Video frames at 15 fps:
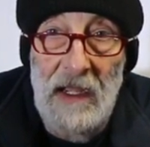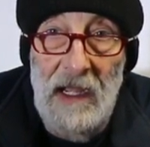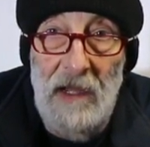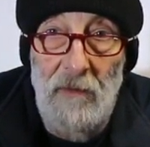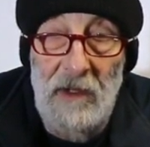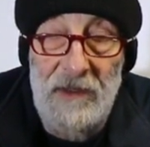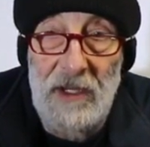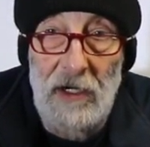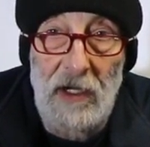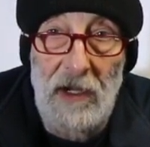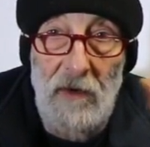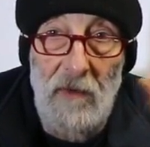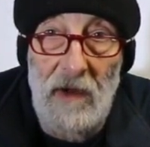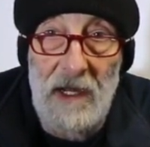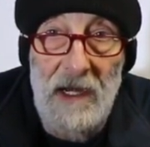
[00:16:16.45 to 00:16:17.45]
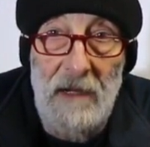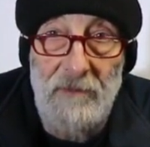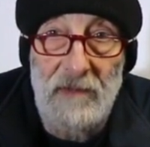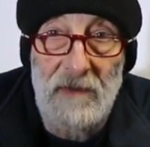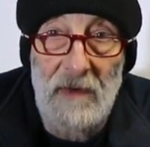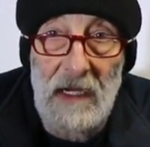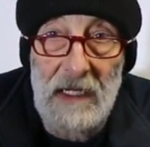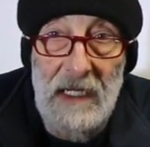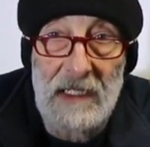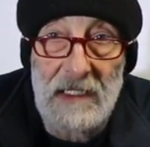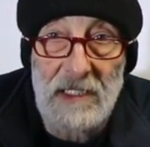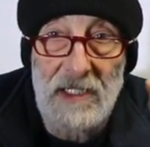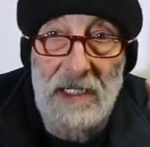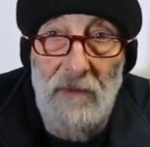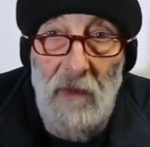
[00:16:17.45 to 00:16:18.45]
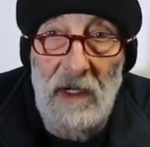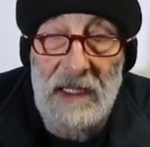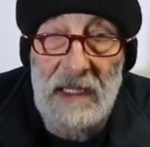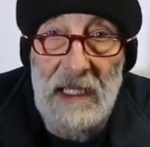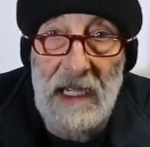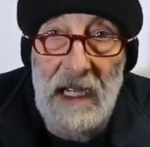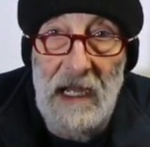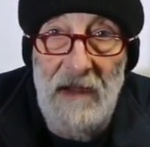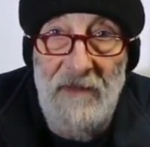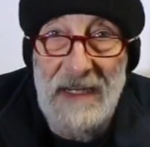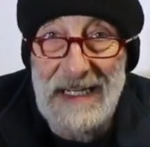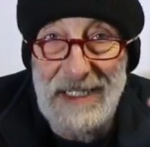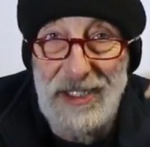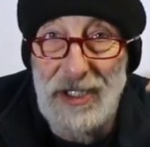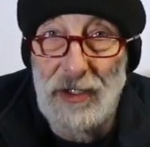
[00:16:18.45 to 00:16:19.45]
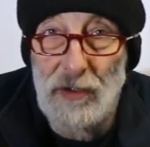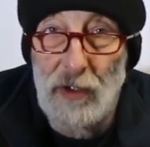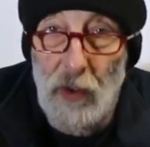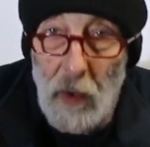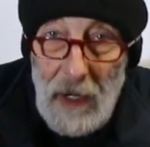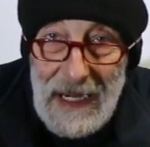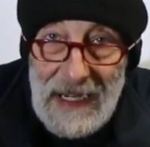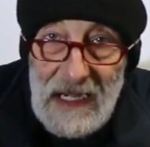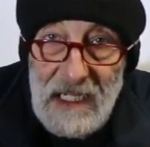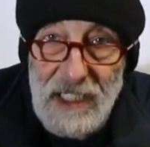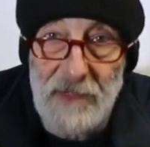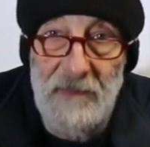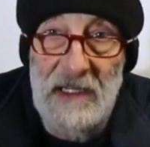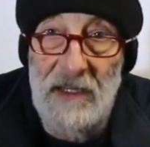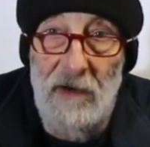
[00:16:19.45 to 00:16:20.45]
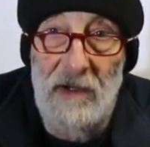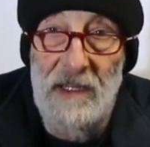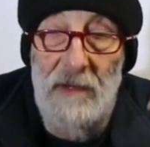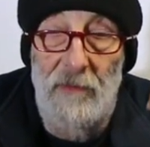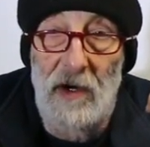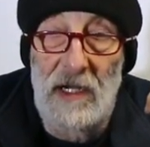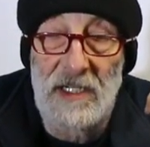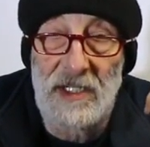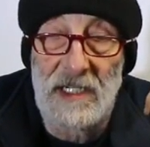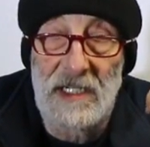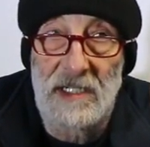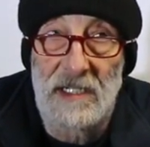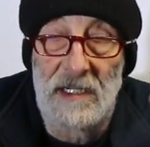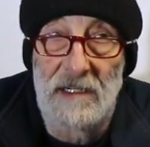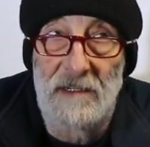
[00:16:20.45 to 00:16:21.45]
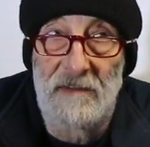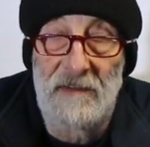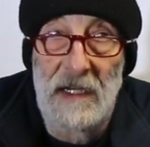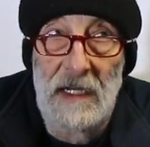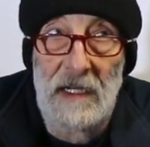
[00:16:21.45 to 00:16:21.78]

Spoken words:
and what they're going to run up against and what they have yet to grasp, and they're in the process of